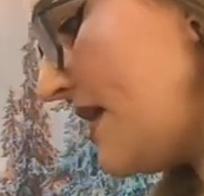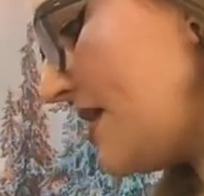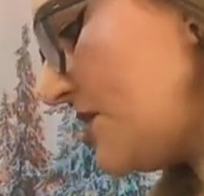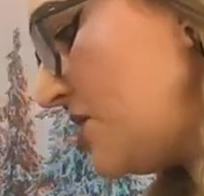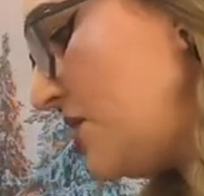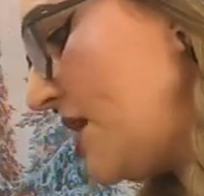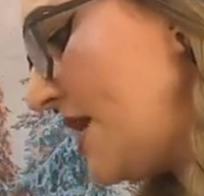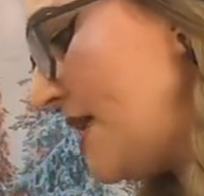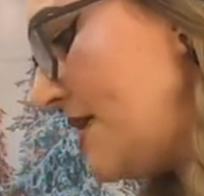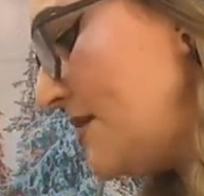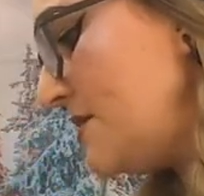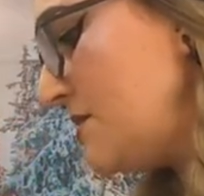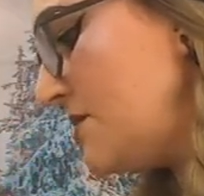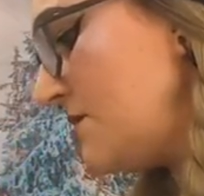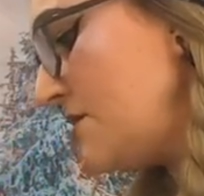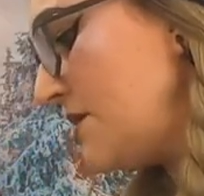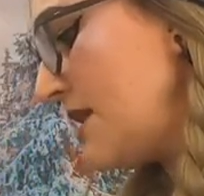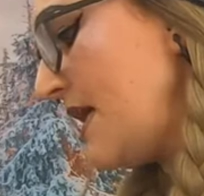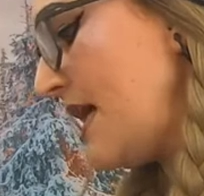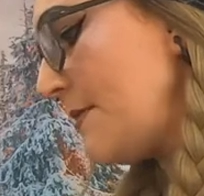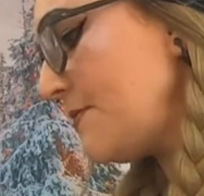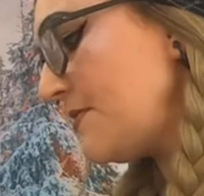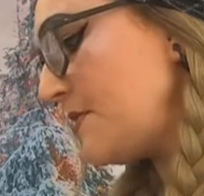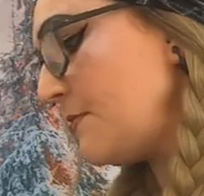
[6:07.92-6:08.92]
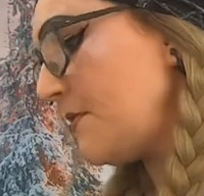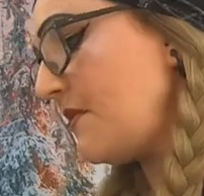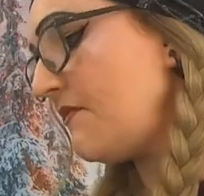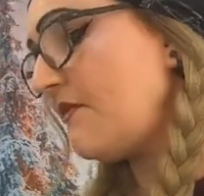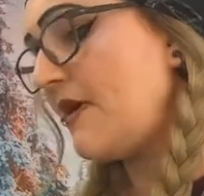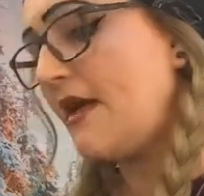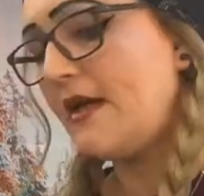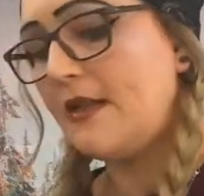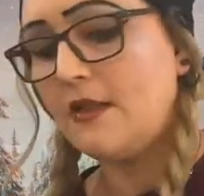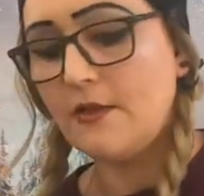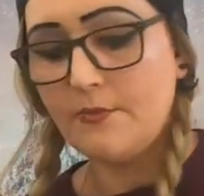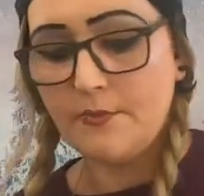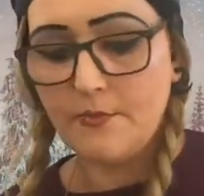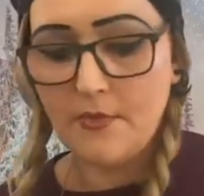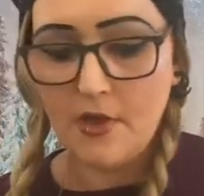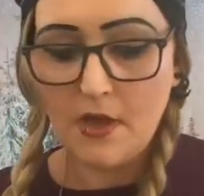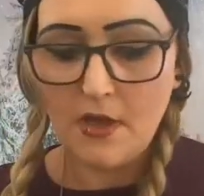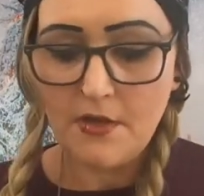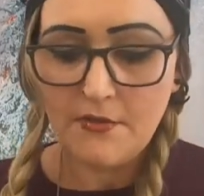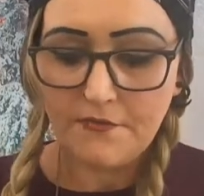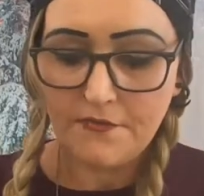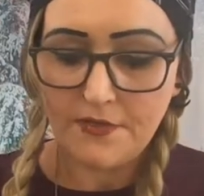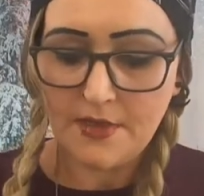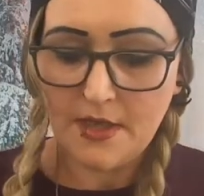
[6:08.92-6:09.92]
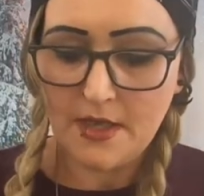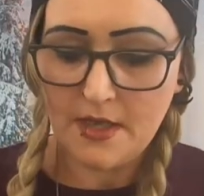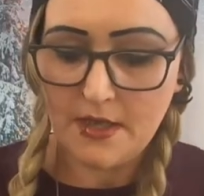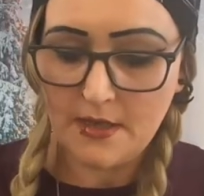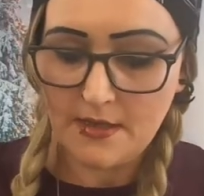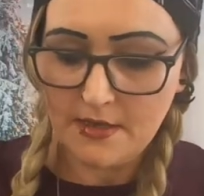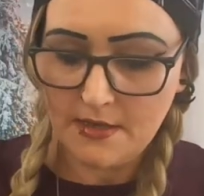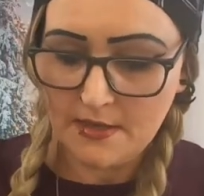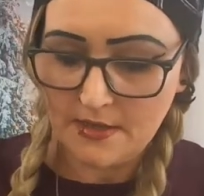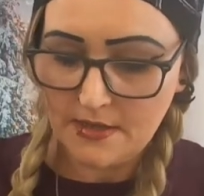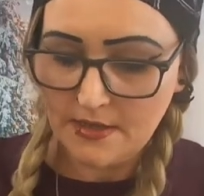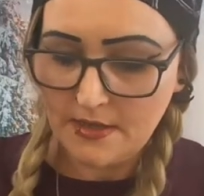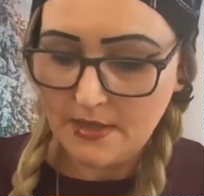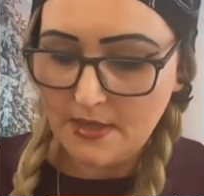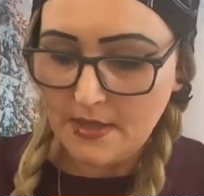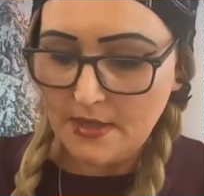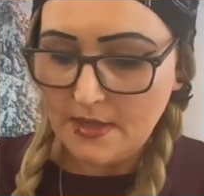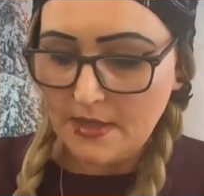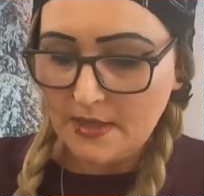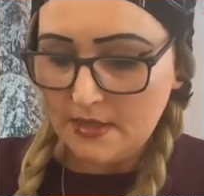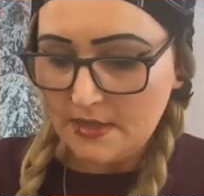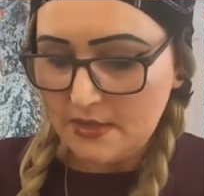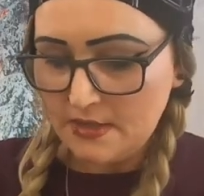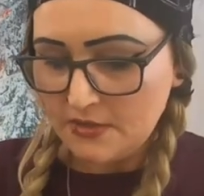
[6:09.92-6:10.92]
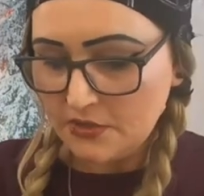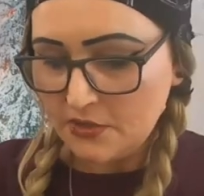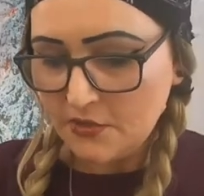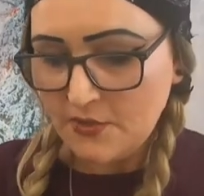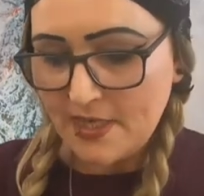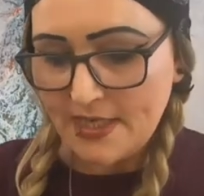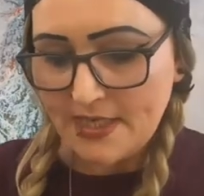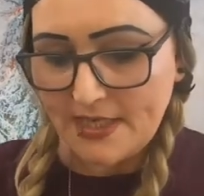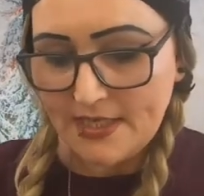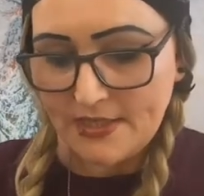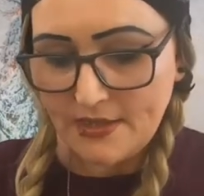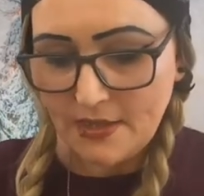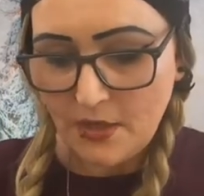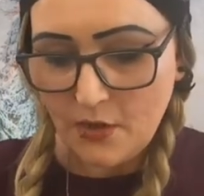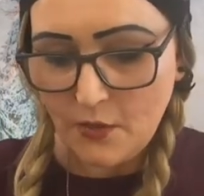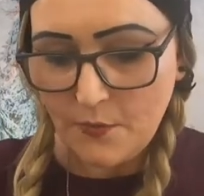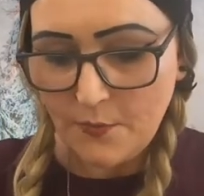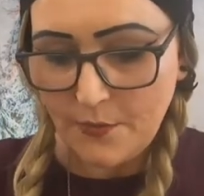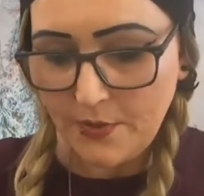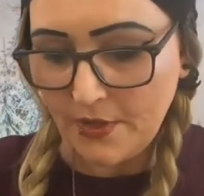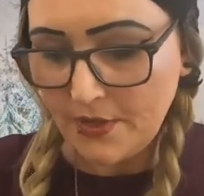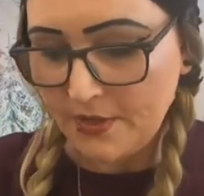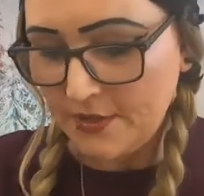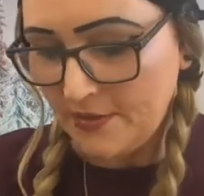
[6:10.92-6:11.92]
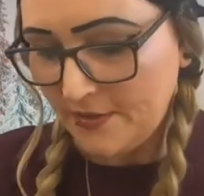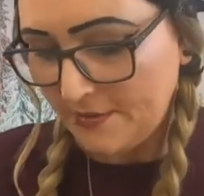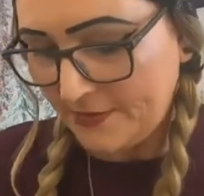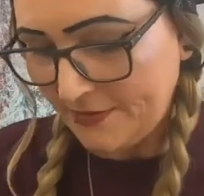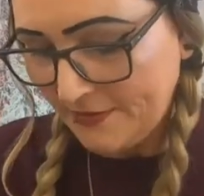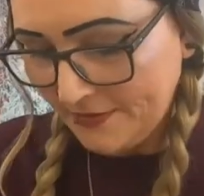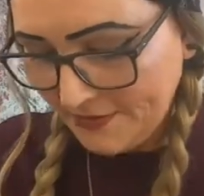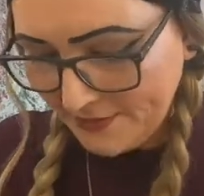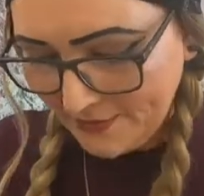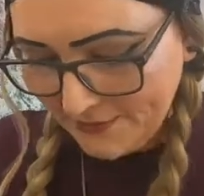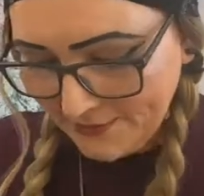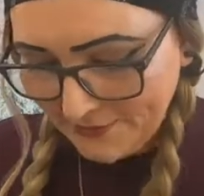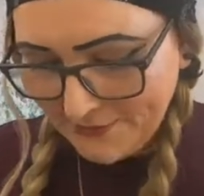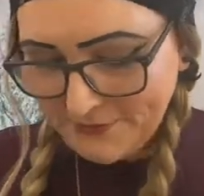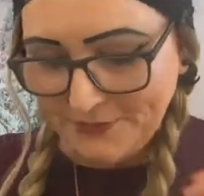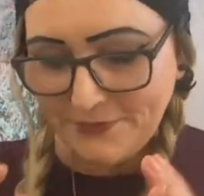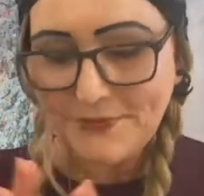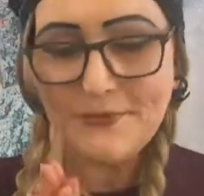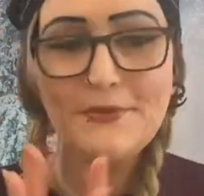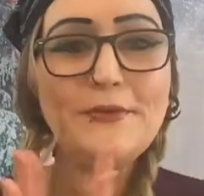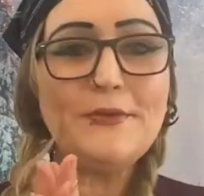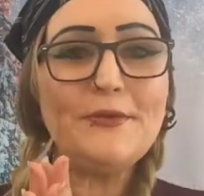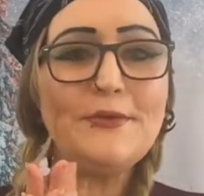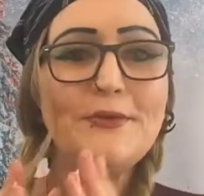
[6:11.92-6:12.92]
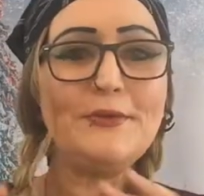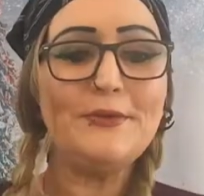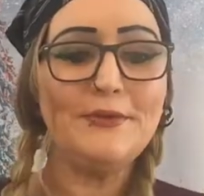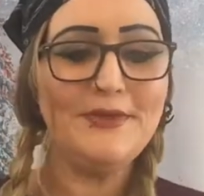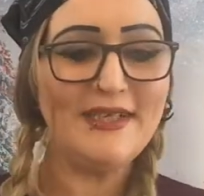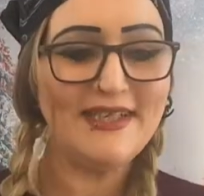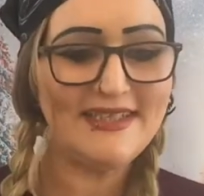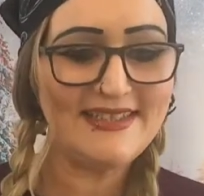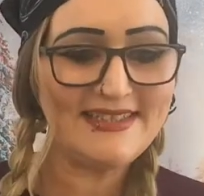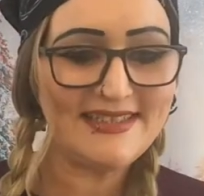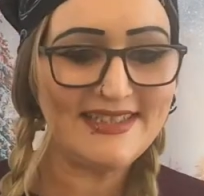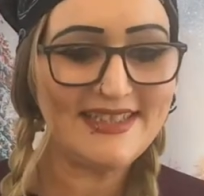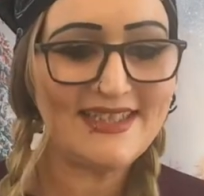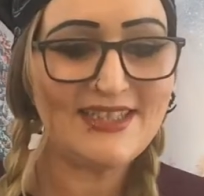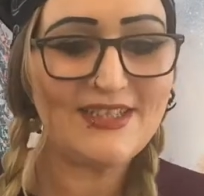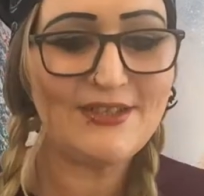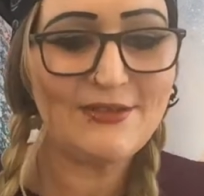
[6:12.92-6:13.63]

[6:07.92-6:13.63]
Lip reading: my chains and charms and my violet moth there. Let's crack it open. Oh, I see